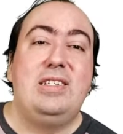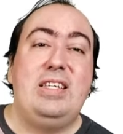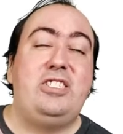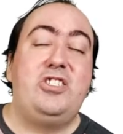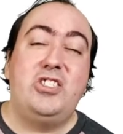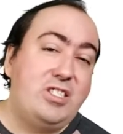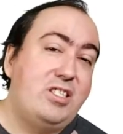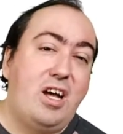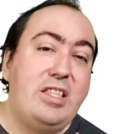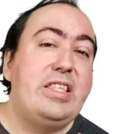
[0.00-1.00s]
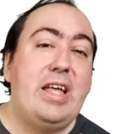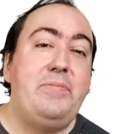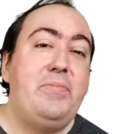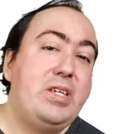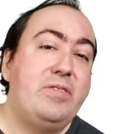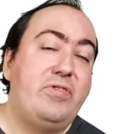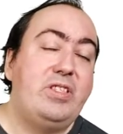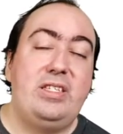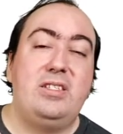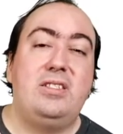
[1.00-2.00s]
it's just not that big of a
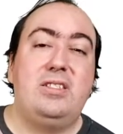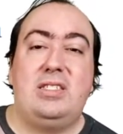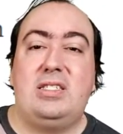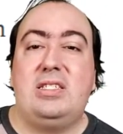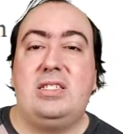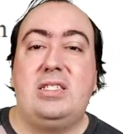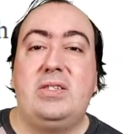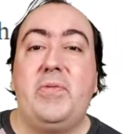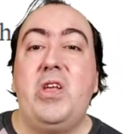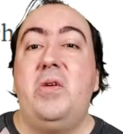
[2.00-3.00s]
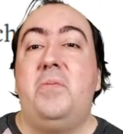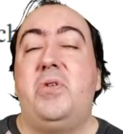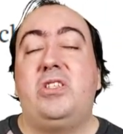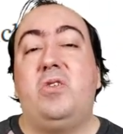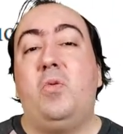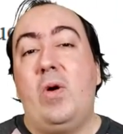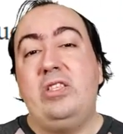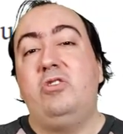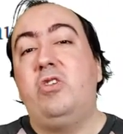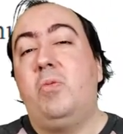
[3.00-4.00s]
deal these days. But when
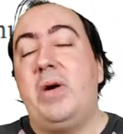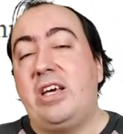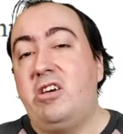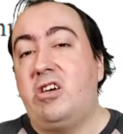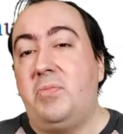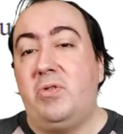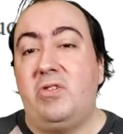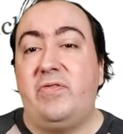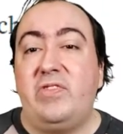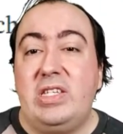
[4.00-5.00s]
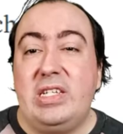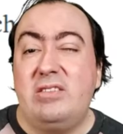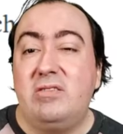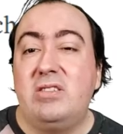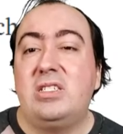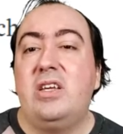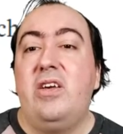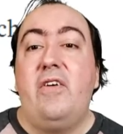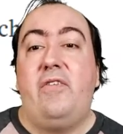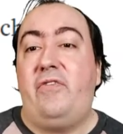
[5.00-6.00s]
you go back a couple of years,
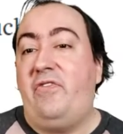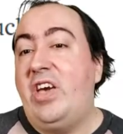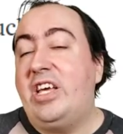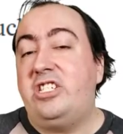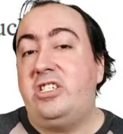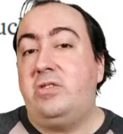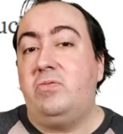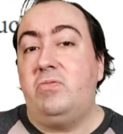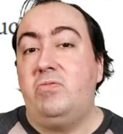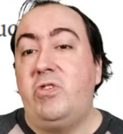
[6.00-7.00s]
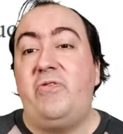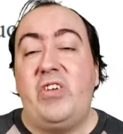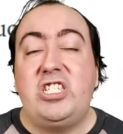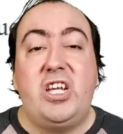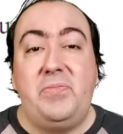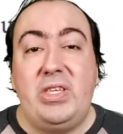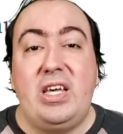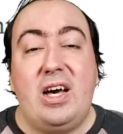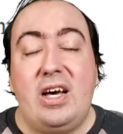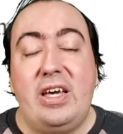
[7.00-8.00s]
the Fetch
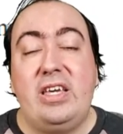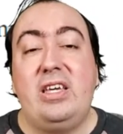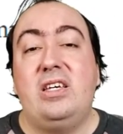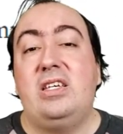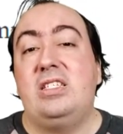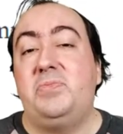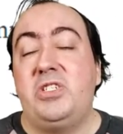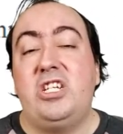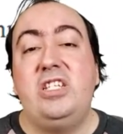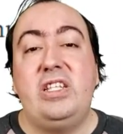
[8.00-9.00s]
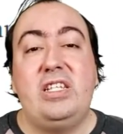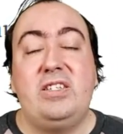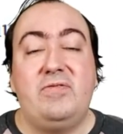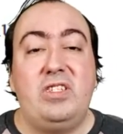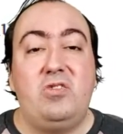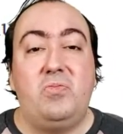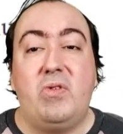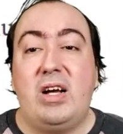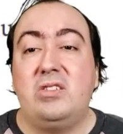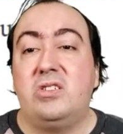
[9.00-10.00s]
API, especially natively to
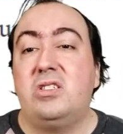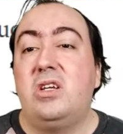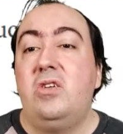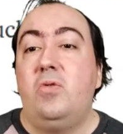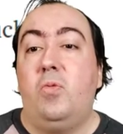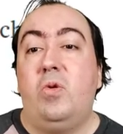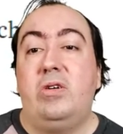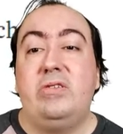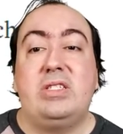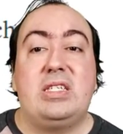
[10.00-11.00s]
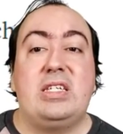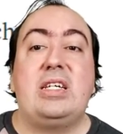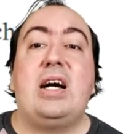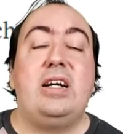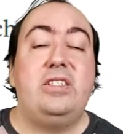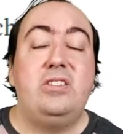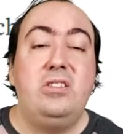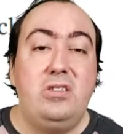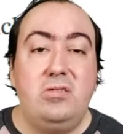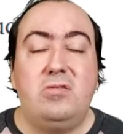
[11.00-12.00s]
browsers, was kind of
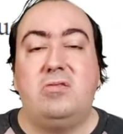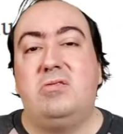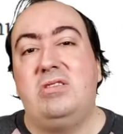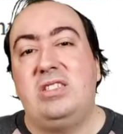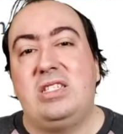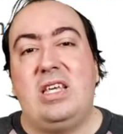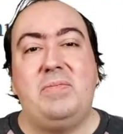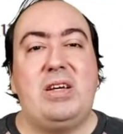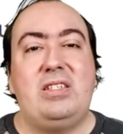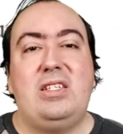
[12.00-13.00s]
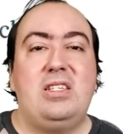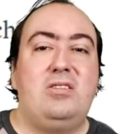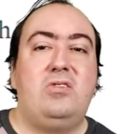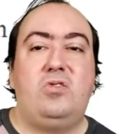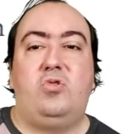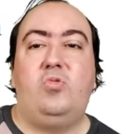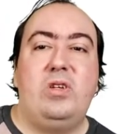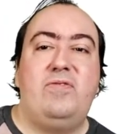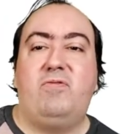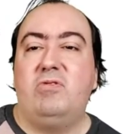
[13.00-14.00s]
new. It came out in like the
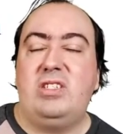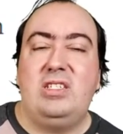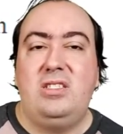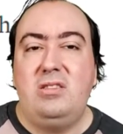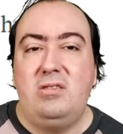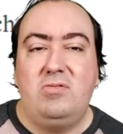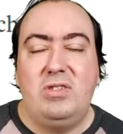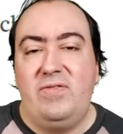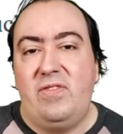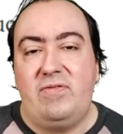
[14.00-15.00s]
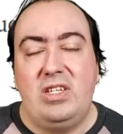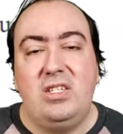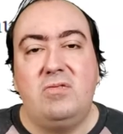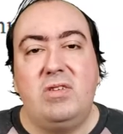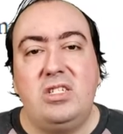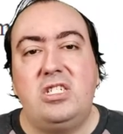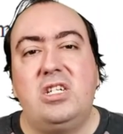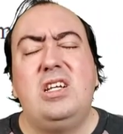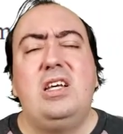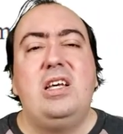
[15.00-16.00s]
2014, 2015 range,
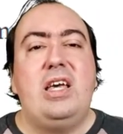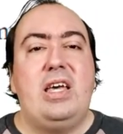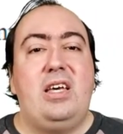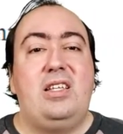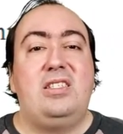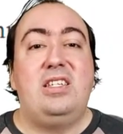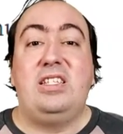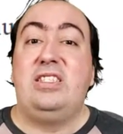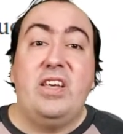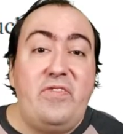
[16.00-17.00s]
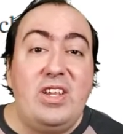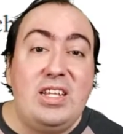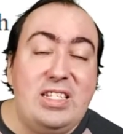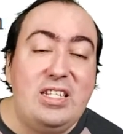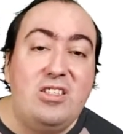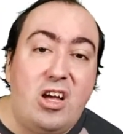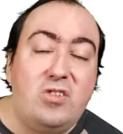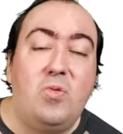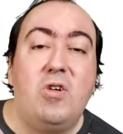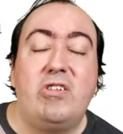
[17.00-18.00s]
and it definitely did
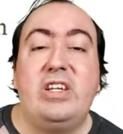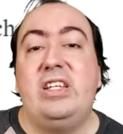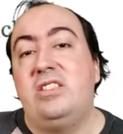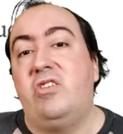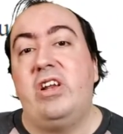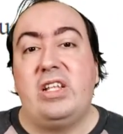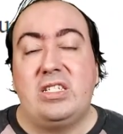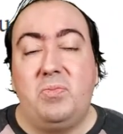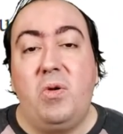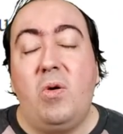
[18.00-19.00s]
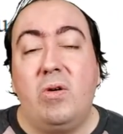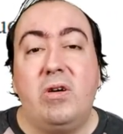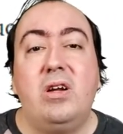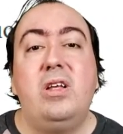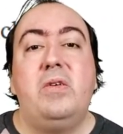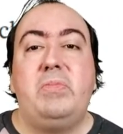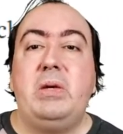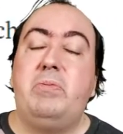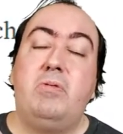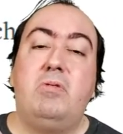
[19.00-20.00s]
not work in Internet Explorer.
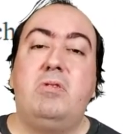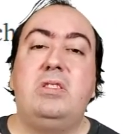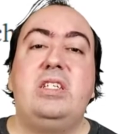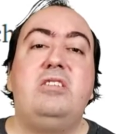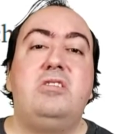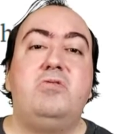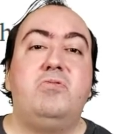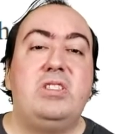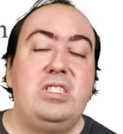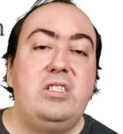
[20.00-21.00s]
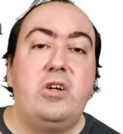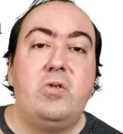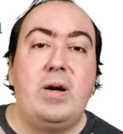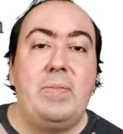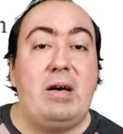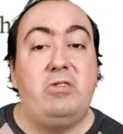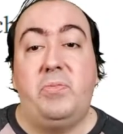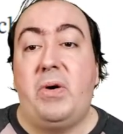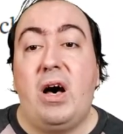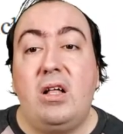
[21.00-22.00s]
People didn't really know about the
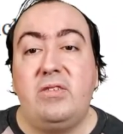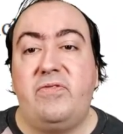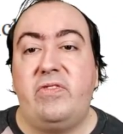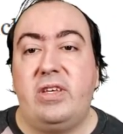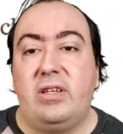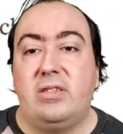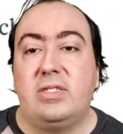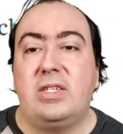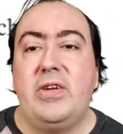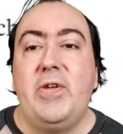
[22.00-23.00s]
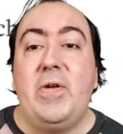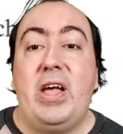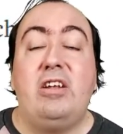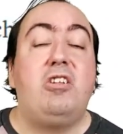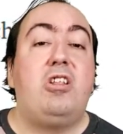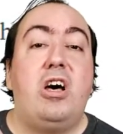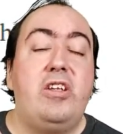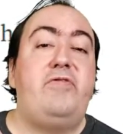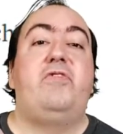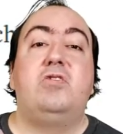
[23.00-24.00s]
polyfills, and a lot
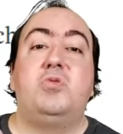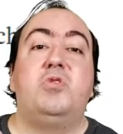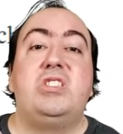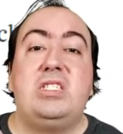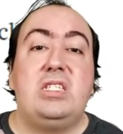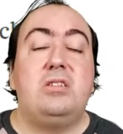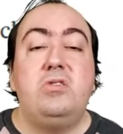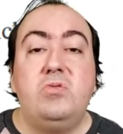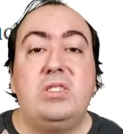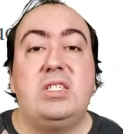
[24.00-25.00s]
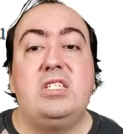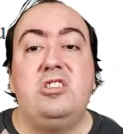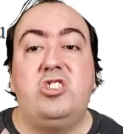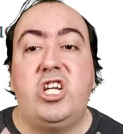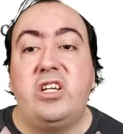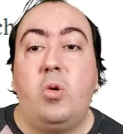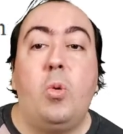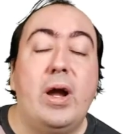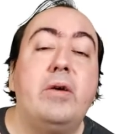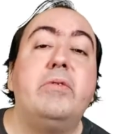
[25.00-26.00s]
of folks were still using
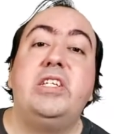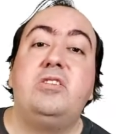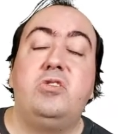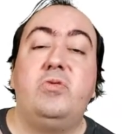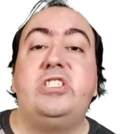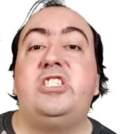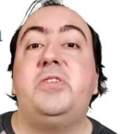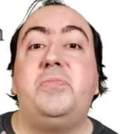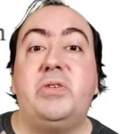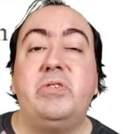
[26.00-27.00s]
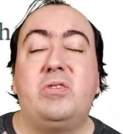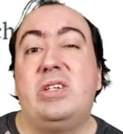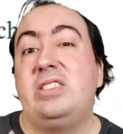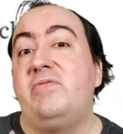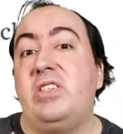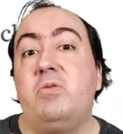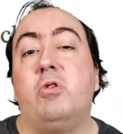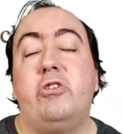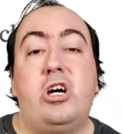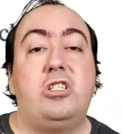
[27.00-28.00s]
jQuery to do HTTP requests if they
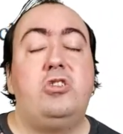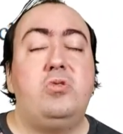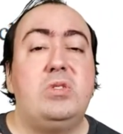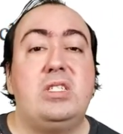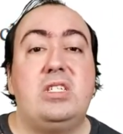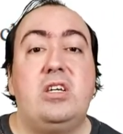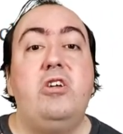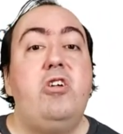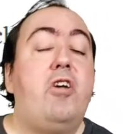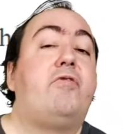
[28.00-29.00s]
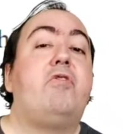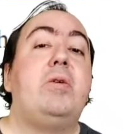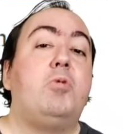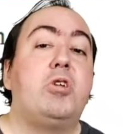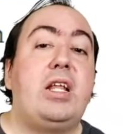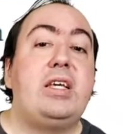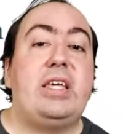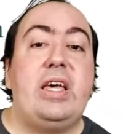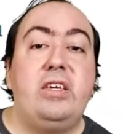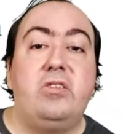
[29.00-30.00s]
were not using a framework like
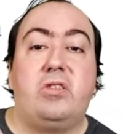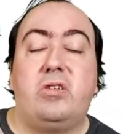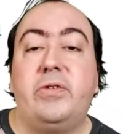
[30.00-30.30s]
Angular.